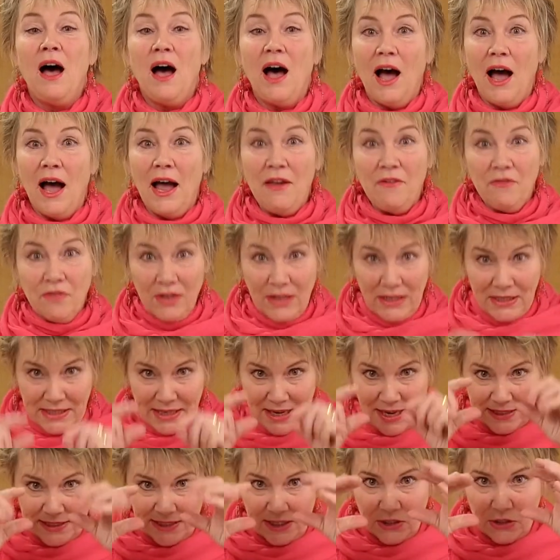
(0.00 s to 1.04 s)
I've
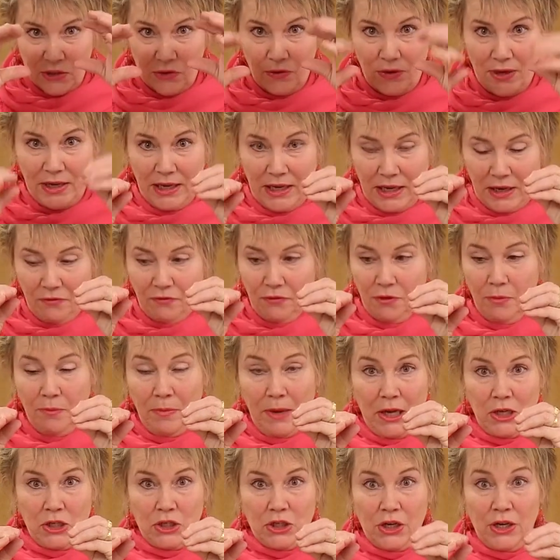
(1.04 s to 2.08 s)
condensed this unique
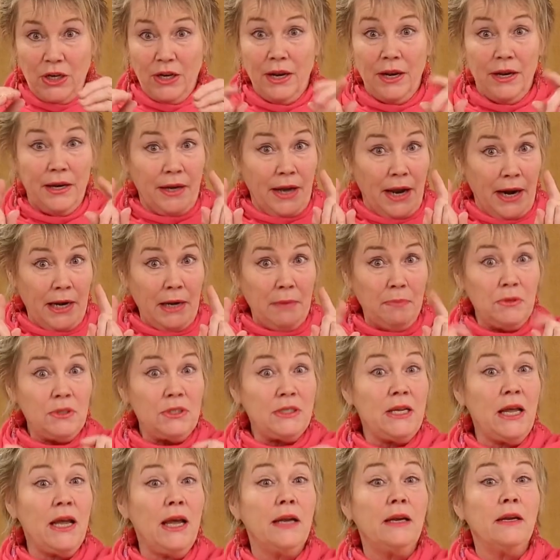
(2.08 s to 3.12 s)
information,
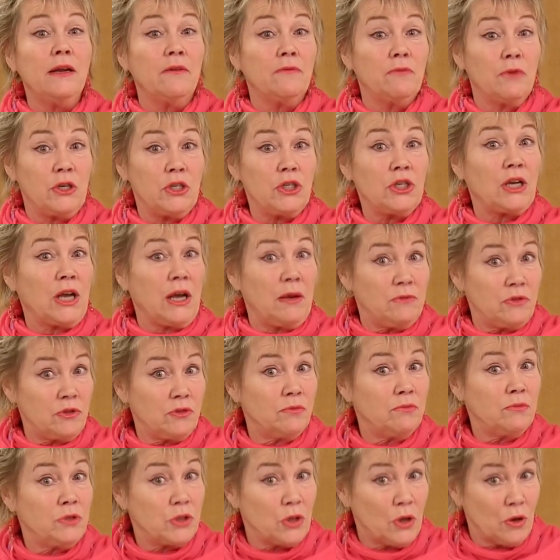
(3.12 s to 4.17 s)
90% of which comes
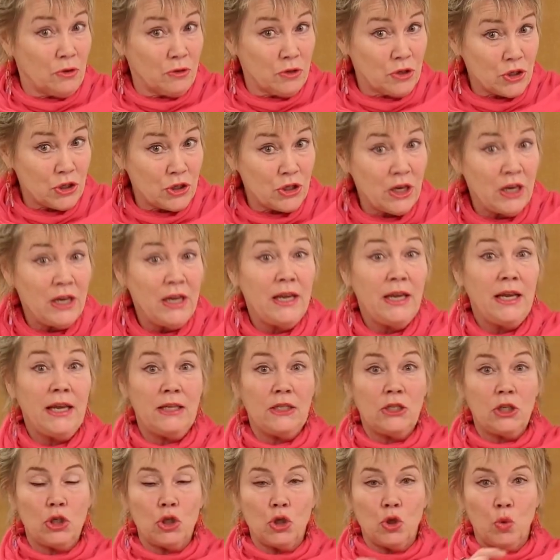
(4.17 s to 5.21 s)
from Zosh,
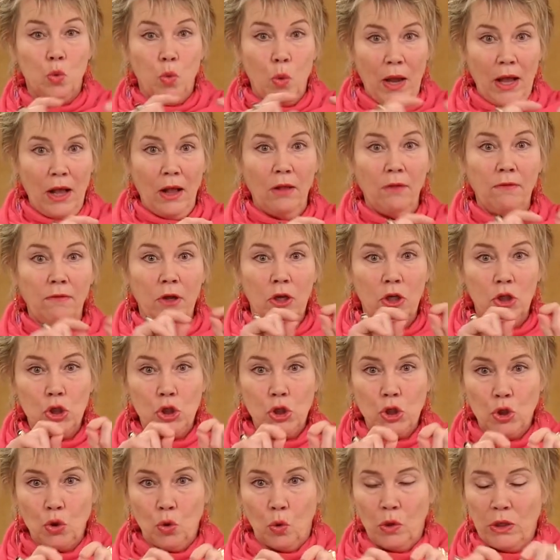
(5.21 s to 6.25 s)
into 12
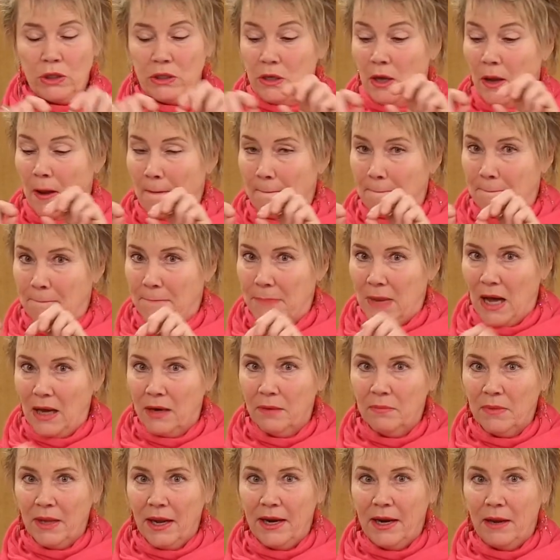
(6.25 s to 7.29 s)
short
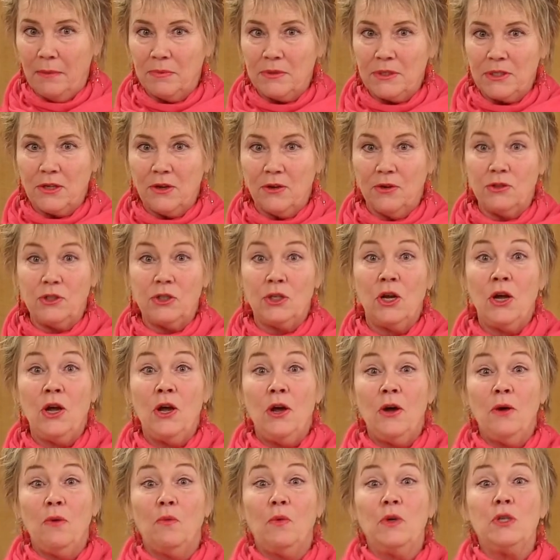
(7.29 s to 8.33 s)
bottom line episodes,
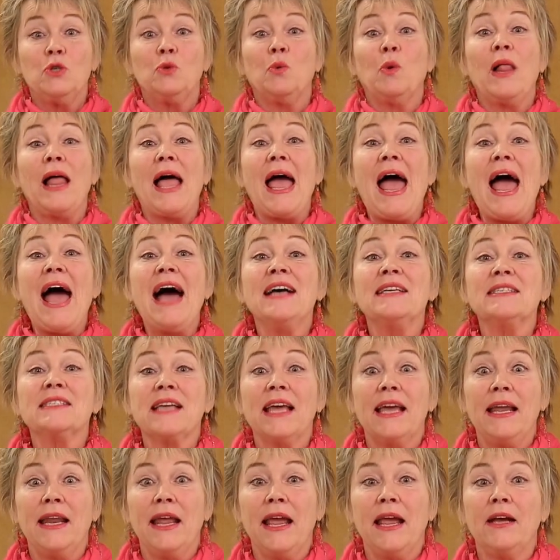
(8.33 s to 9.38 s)
which will ask
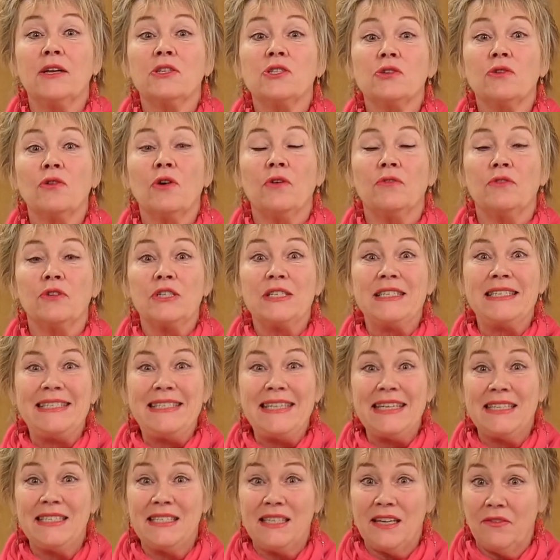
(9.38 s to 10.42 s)
and answer over
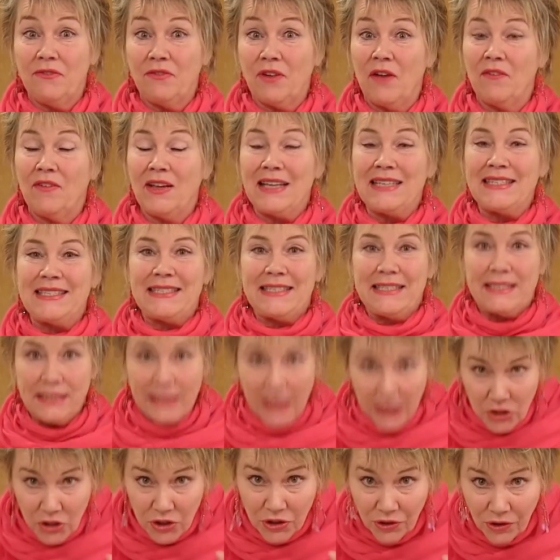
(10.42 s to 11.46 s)
65
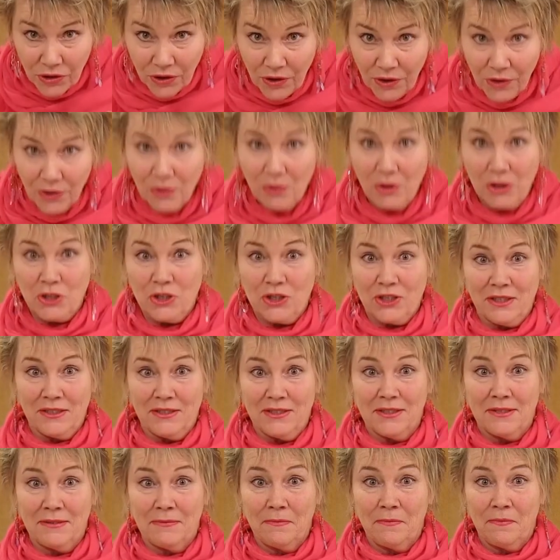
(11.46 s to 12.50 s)
essential
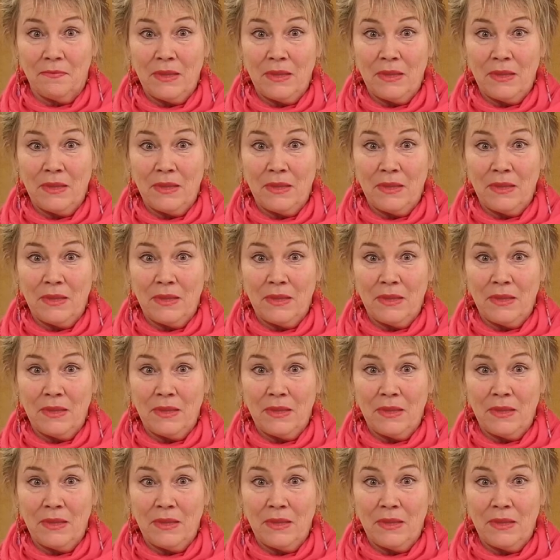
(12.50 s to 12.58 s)
questions.